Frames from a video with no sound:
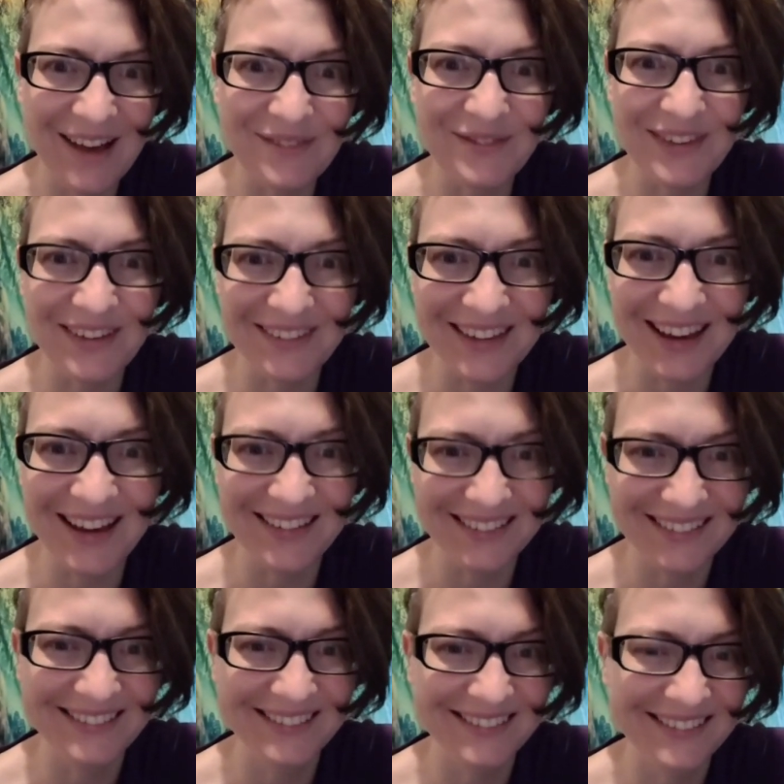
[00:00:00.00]
I feel ya.
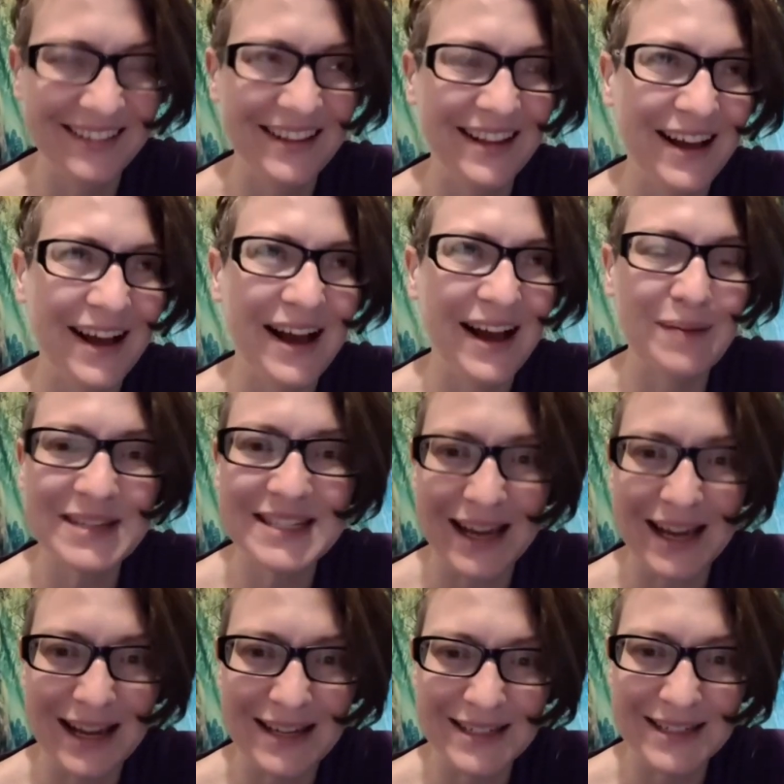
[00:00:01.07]
I'm
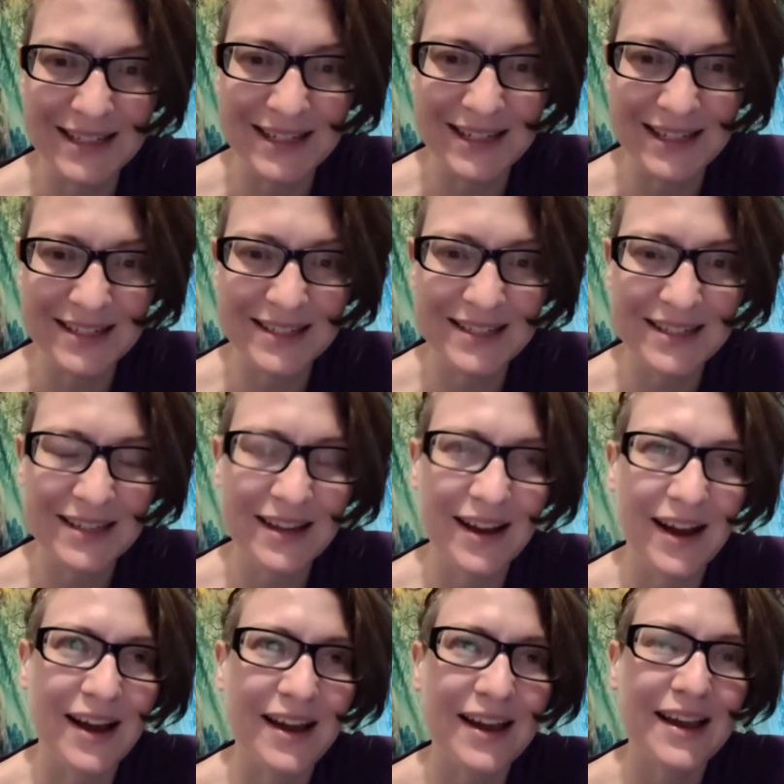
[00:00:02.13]
a scientist.
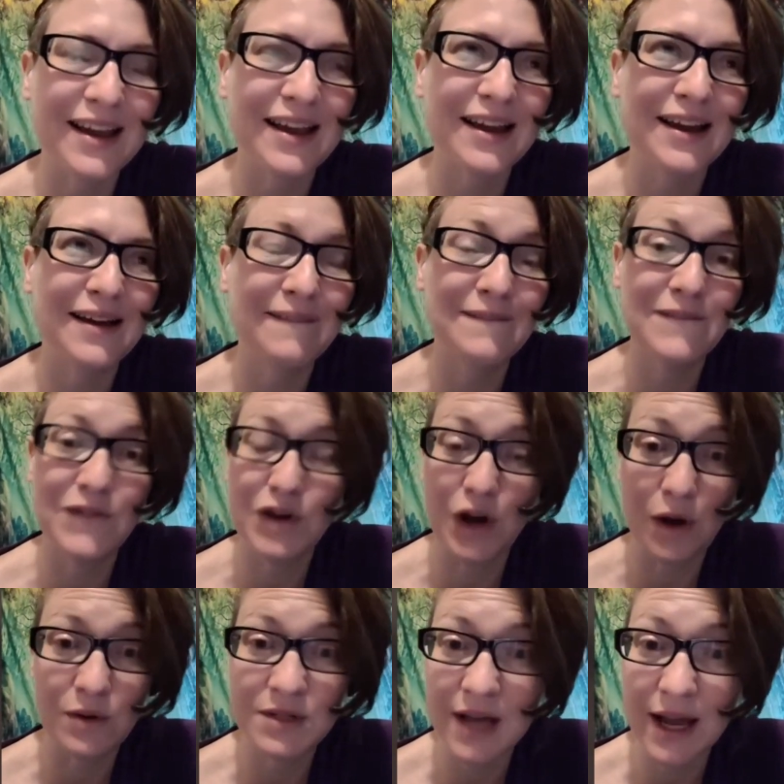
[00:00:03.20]
I
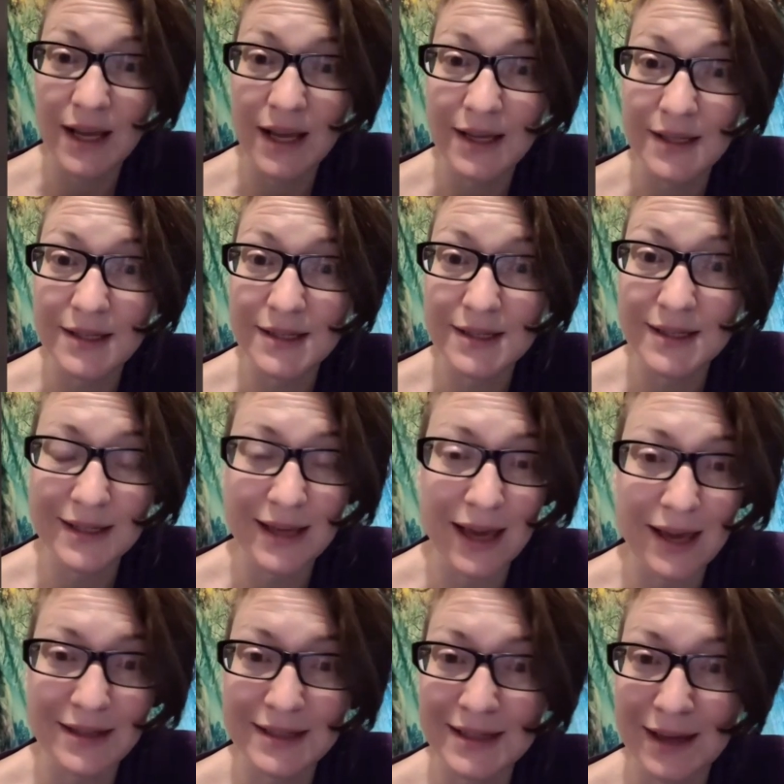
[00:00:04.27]
know science,
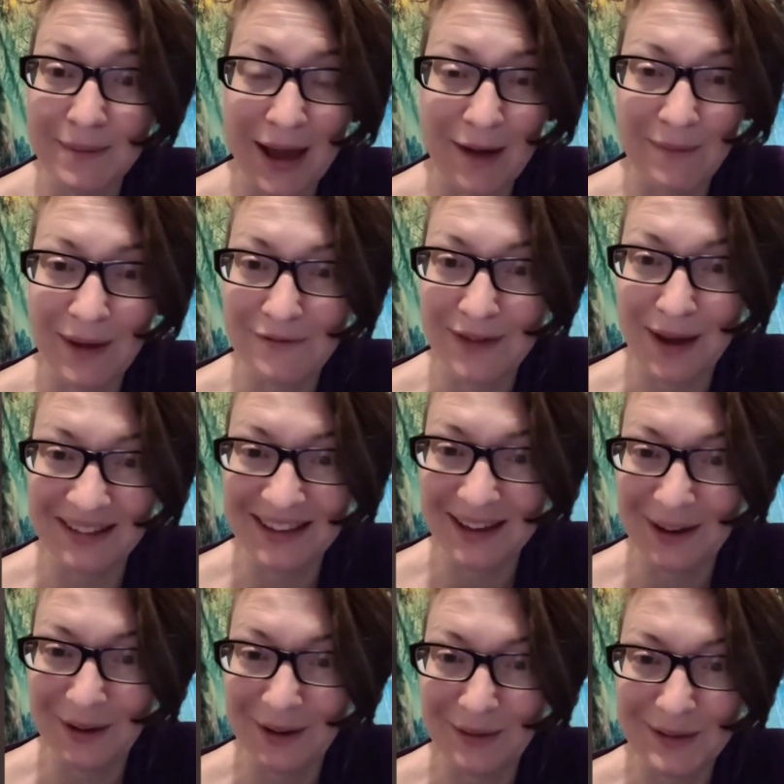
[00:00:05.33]
yet somehow my
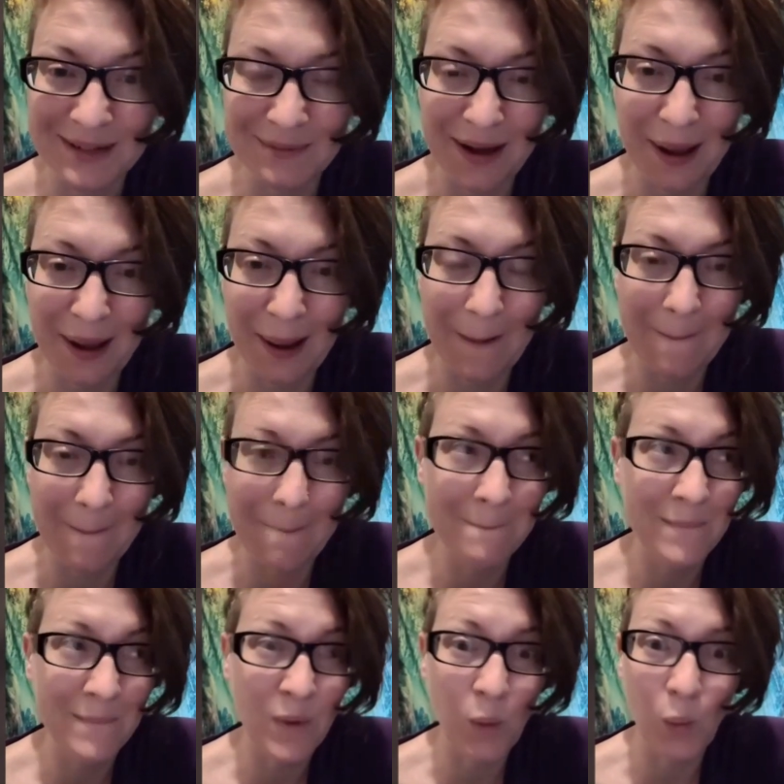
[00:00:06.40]
family goes to my
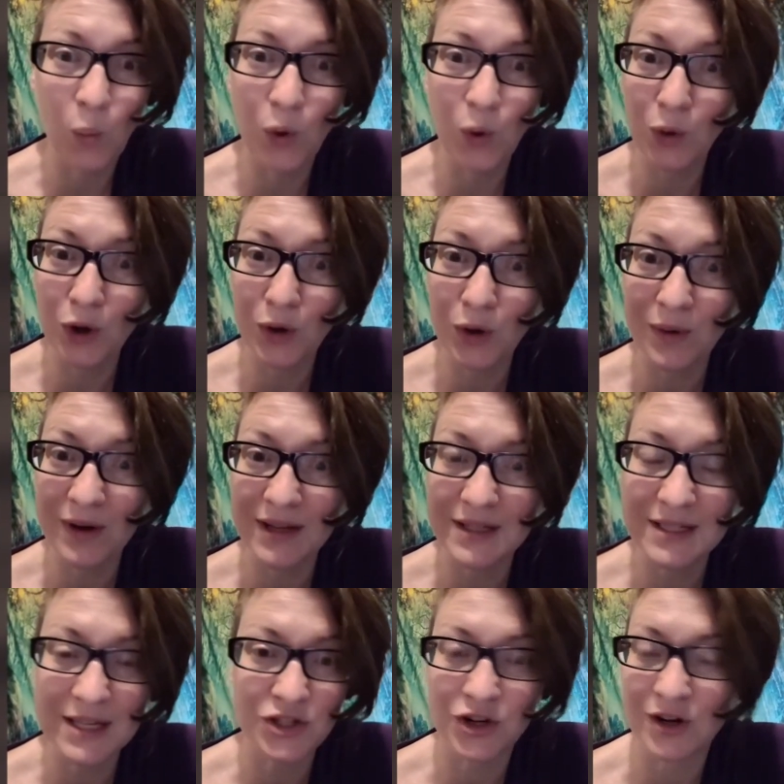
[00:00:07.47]
woo-woo
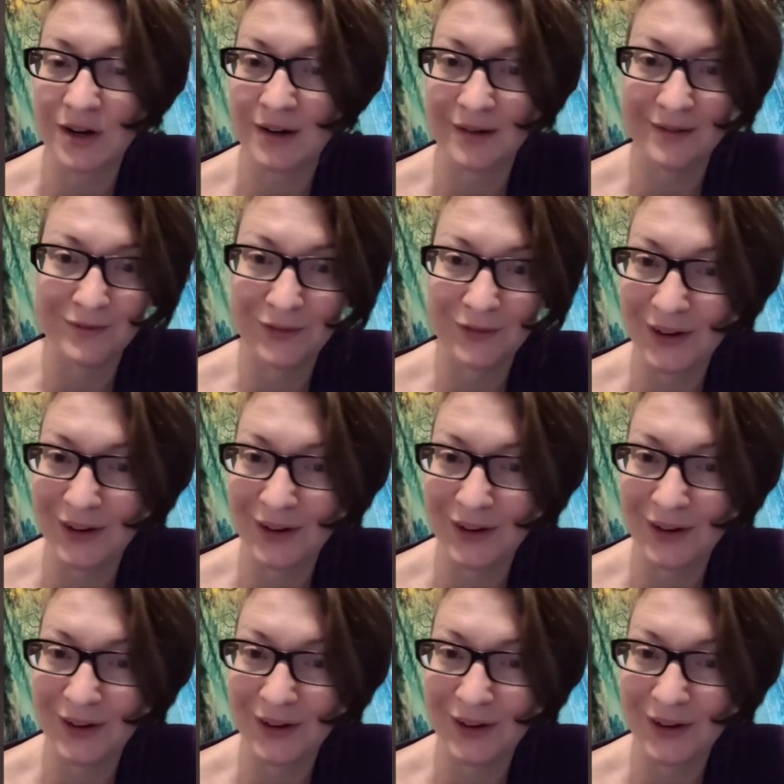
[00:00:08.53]
sister